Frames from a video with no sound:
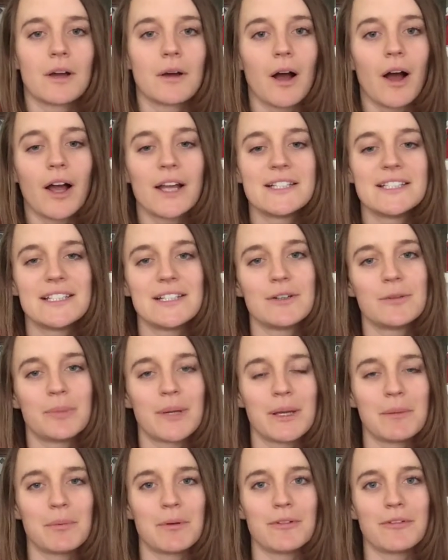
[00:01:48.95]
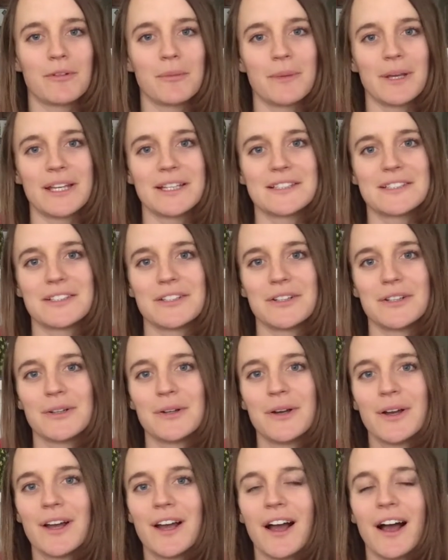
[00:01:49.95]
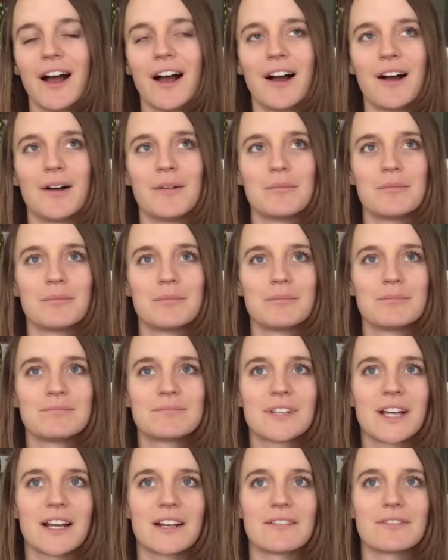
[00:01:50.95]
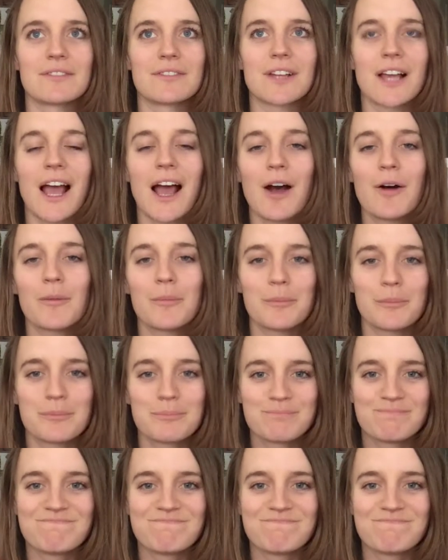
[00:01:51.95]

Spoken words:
ideal people for me to kind of help